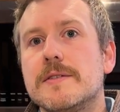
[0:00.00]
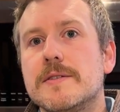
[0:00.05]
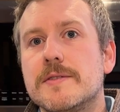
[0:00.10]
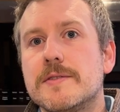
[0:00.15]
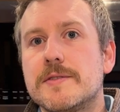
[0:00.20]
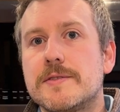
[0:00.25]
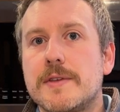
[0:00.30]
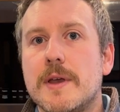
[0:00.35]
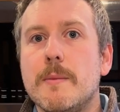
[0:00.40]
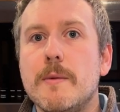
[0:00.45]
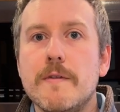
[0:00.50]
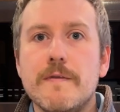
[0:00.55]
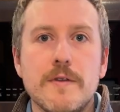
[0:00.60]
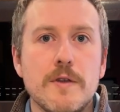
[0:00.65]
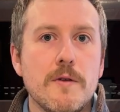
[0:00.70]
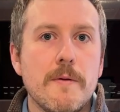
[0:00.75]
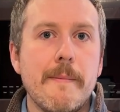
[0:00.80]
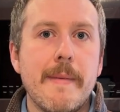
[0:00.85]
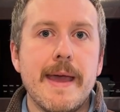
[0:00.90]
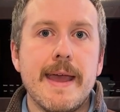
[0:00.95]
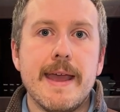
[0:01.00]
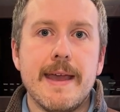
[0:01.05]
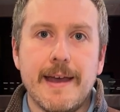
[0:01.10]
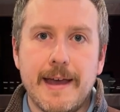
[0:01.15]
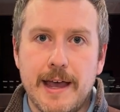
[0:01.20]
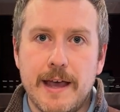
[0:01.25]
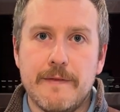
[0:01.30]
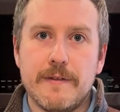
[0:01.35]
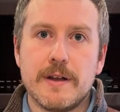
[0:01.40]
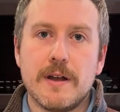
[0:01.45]
Some of you may
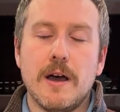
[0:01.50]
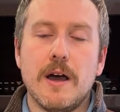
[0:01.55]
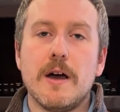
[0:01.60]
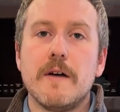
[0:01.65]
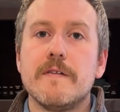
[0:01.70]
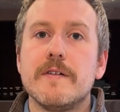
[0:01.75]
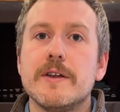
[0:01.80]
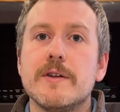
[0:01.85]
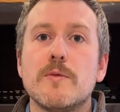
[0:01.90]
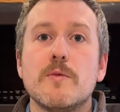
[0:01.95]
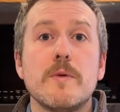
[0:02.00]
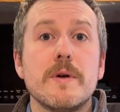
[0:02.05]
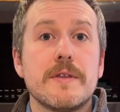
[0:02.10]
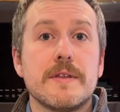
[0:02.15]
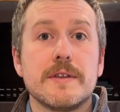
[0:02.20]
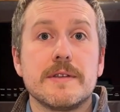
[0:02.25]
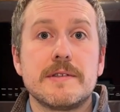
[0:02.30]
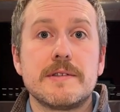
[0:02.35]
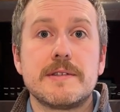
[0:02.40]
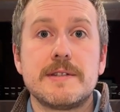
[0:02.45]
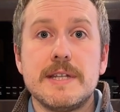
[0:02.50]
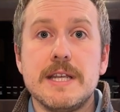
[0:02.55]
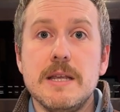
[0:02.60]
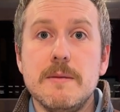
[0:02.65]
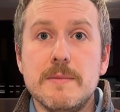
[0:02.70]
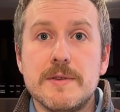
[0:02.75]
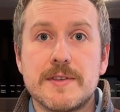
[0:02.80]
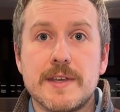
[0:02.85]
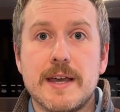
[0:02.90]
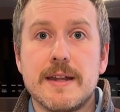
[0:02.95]
have an oven with a
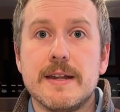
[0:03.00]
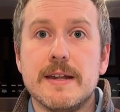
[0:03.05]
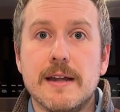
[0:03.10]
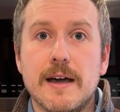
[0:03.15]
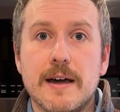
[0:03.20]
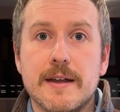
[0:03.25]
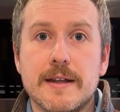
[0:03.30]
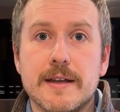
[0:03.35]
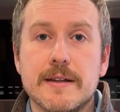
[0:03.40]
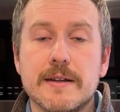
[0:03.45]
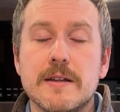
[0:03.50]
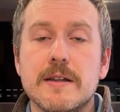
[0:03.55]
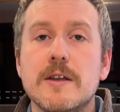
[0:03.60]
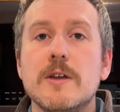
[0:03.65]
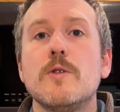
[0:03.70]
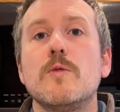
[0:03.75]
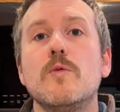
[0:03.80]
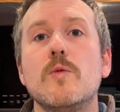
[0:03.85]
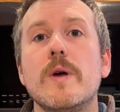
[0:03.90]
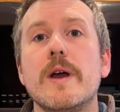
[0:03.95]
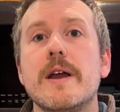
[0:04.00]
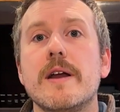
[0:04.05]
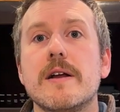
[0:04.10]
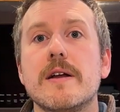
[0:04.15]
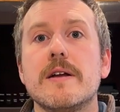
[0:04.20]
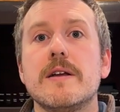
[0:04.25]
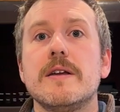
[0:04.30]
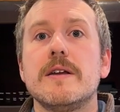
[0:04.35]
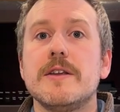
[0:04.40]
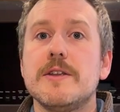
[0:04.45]
steam setting on it
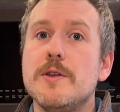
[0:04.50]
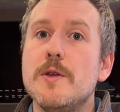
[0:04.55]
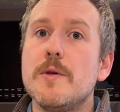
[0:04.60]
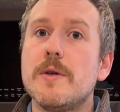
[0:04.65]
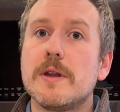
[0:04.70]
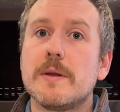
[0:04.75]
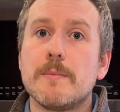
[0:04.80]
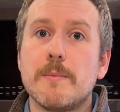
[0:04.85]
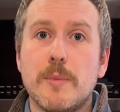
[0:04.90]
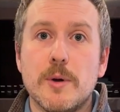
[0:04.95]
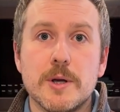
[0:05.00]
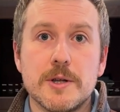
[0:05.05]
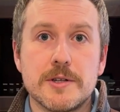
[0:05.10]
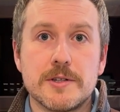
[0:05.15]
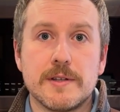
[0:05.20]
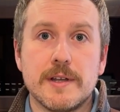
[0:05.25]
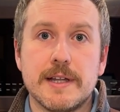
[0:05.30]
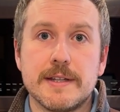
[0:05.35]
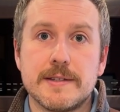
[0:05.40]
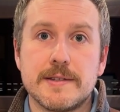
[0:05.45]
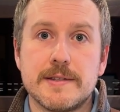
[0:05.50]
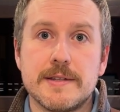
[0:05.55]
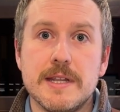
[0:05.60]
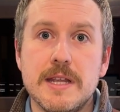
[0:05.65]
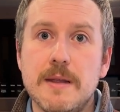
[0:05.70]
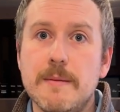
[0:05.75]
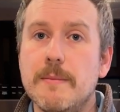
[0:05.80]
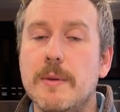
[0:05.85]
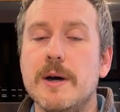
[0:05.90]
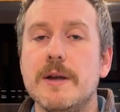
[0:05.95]
where you can push that
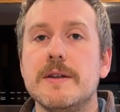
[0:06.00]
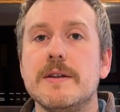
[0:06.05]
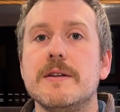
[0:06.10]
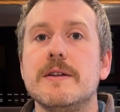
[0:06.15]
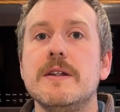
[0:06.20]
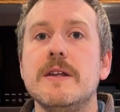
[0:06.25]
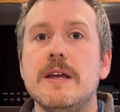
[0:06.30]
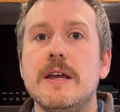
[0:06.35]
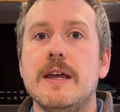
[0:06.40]
steam button